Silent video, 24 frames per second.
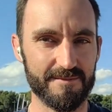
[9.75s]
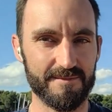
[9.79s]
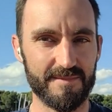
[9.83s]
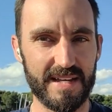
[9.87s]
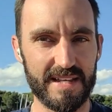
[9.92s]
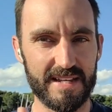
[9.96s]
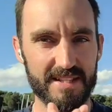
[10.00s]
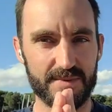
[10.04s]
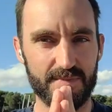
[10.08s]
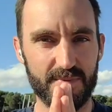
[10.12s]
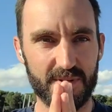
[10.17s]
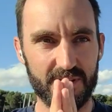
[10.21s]
And
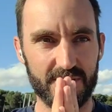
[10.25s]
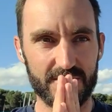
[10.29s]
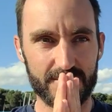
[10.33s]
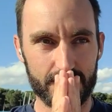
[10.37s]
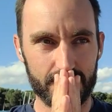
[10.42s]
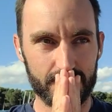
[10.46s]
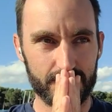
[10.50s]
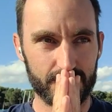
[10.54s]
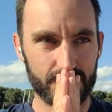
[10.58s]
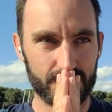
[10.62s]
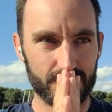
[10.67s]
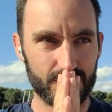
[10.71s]
it's because
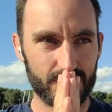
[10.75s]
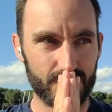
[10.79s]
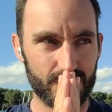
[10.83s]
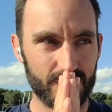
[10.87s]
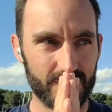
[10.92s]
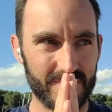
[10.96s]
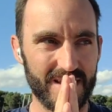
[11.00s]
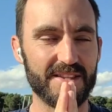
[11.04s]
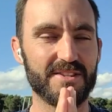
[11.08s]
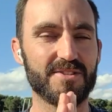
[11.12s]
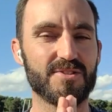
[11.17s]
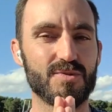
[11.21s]

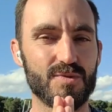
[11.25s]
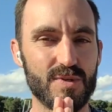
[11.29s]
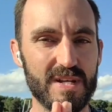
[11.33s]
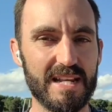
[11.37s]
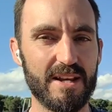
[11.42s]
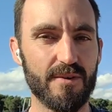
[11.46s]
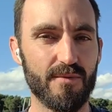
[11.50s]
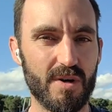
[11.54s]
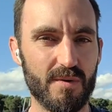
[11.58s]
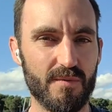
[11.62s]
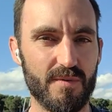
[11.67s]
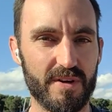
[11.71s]
that's really
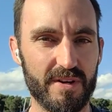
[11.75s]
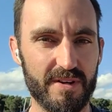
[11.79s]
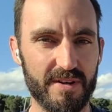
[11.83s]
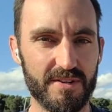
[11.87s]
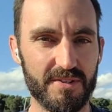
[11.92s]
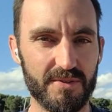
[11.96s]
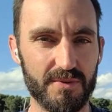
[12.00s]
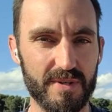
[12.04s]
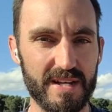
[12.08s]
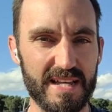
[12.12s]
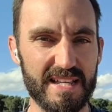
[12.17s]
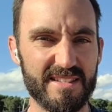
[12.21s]
what we're gonna
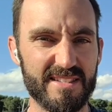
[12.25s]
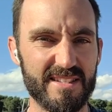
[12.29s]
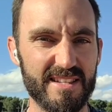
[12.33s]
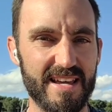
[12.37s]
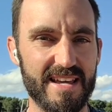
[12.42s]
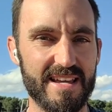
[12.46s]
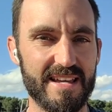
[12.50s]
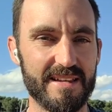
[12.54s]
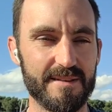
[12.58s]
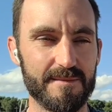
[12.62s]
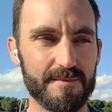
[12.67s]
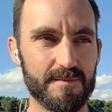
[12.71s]
do. It's
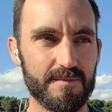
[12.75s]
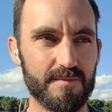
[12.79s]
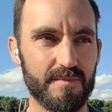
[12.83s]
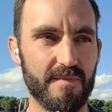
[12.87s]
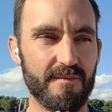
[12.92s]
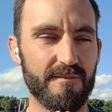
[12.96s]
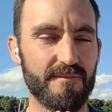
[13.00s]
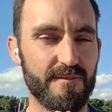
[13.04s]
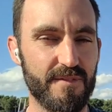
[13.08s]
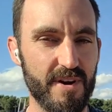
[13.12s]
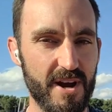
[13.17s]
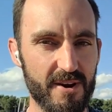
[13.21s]
a
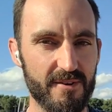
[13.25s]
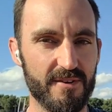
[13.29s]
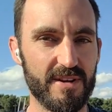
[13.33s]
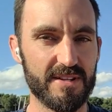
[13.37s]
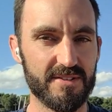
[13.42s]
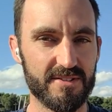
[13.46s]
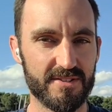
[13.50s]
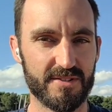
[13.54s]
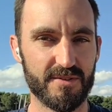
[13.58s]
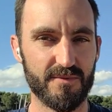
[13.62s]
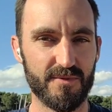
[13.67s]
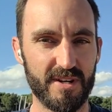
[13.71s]
very
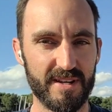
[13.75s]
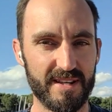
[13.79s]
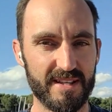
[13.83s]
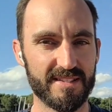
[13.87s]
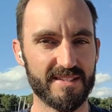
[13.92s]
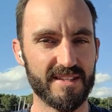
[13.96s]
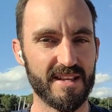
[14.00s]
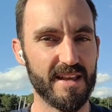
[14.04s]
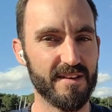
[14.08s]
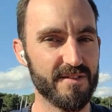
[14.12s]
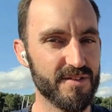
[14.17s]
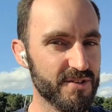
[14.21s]
interesting one. As
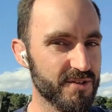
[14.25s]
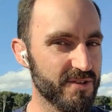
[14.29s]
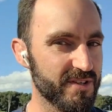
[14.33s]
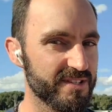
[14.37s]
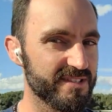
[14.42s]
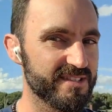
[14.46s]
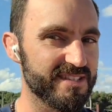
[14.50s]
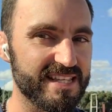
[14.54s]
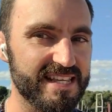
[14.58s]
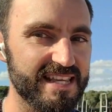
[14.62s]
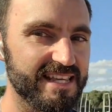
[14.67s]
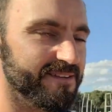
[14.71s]
you can
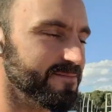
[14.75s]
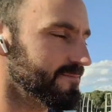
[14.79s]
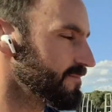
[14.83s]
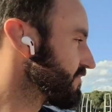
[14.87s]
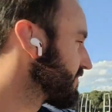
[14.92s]
see,